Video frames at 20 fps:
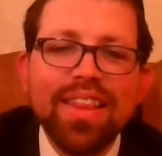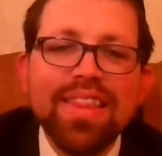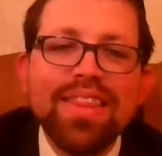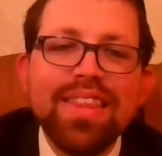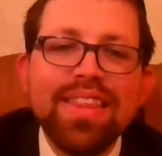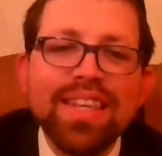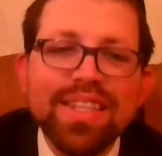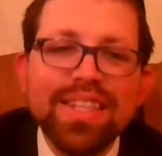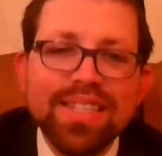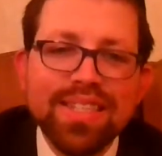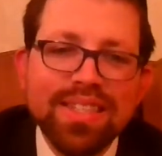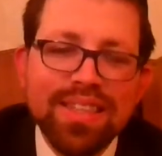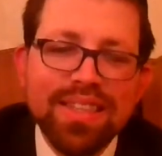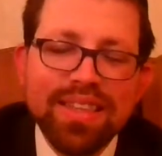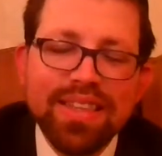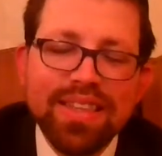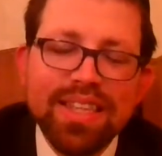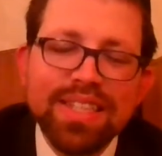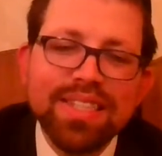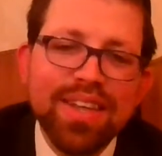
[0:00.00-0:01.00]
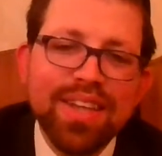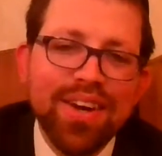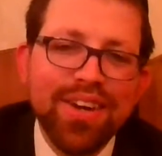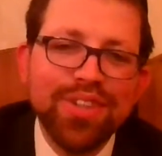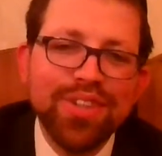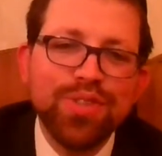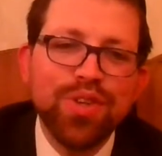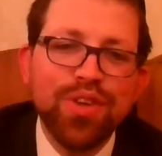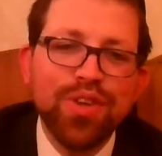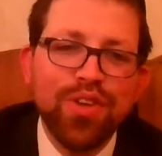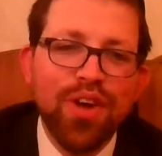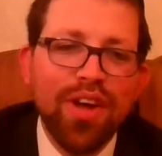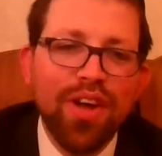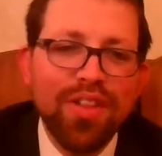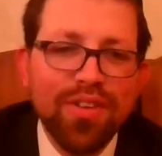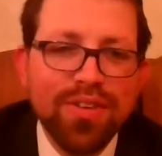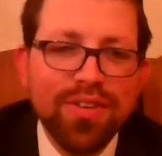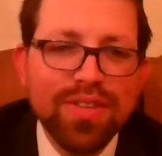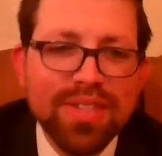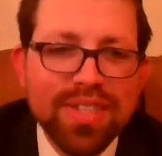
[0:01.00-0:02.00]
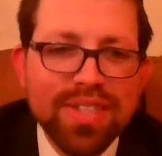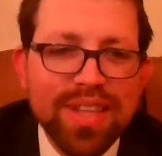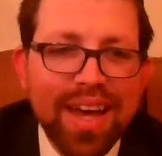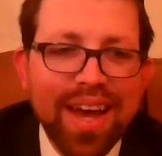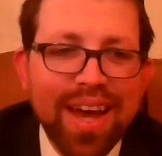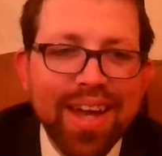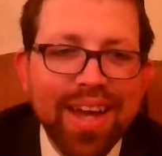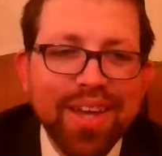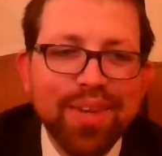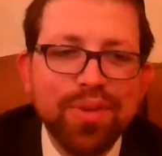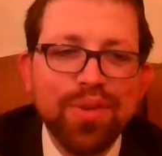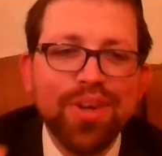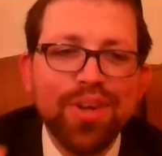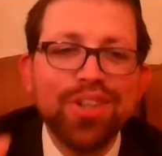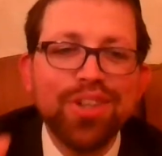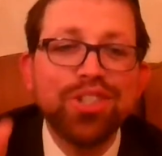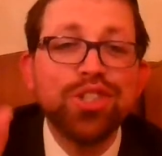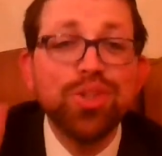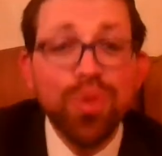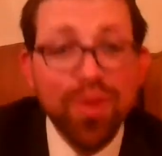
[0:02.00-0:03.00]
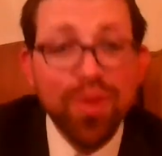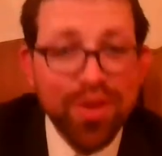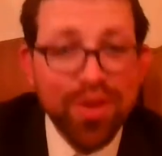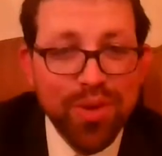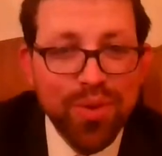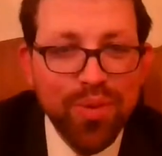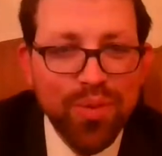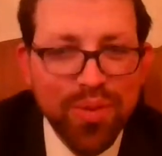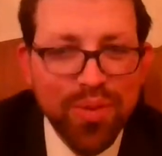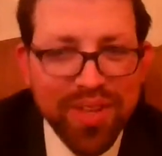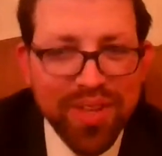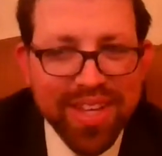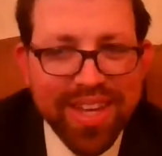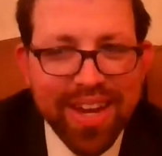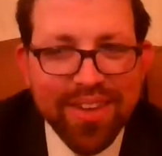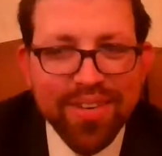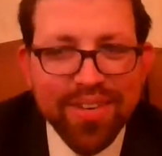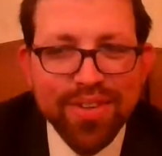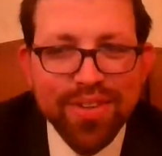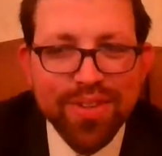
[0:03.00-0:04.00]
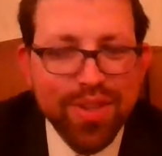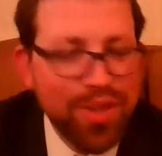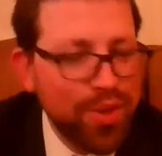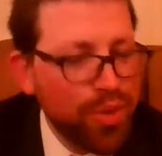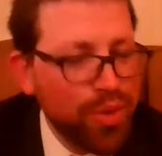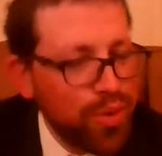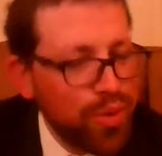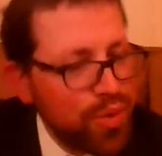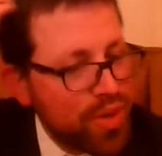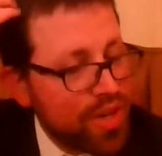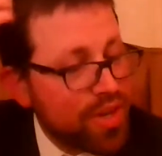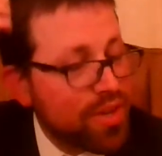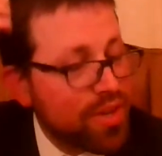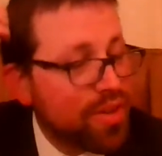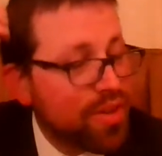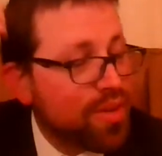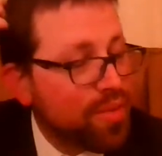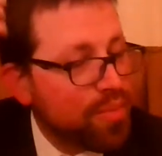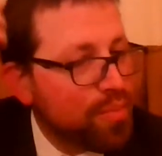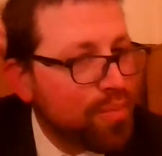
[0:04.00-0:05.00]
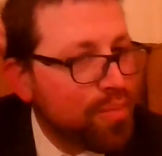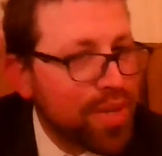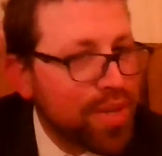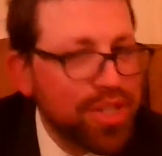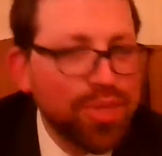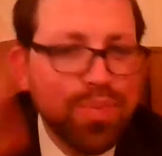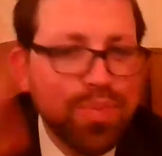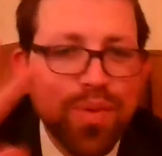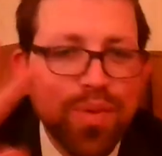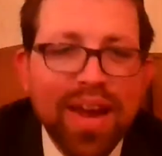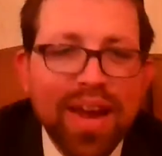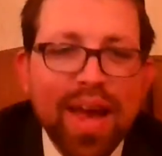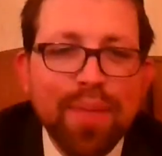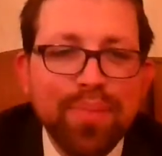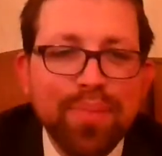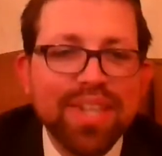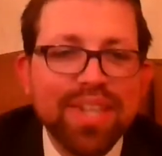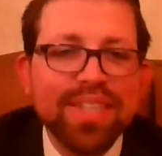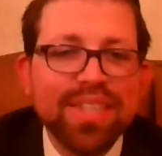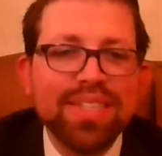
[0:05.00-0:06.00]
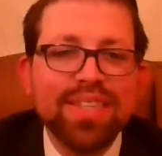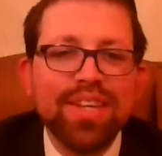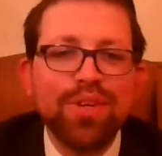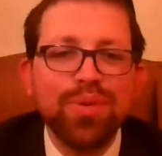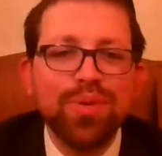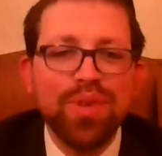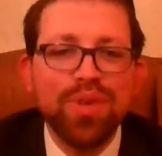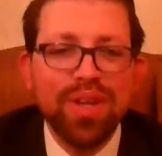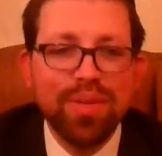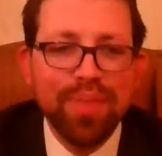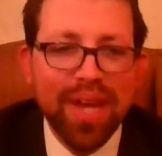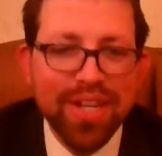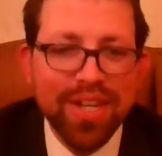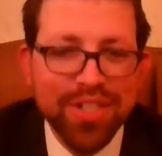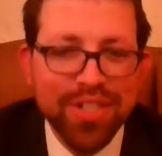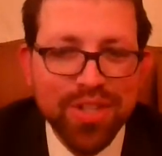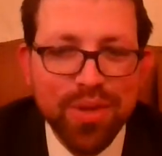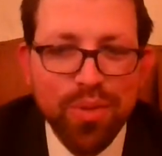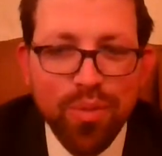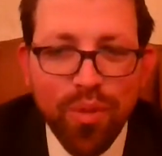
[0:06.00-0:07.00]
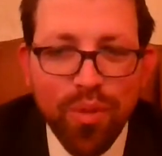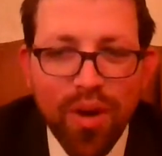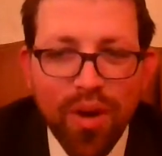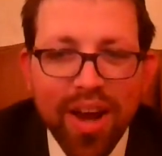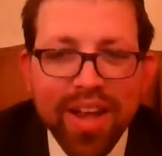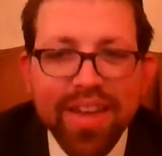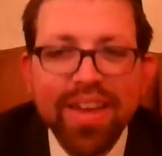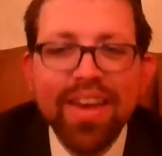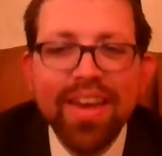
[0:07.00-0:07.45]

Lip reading: these $100, I assure you, will guarantee you much more happiness than you can imagine. Why?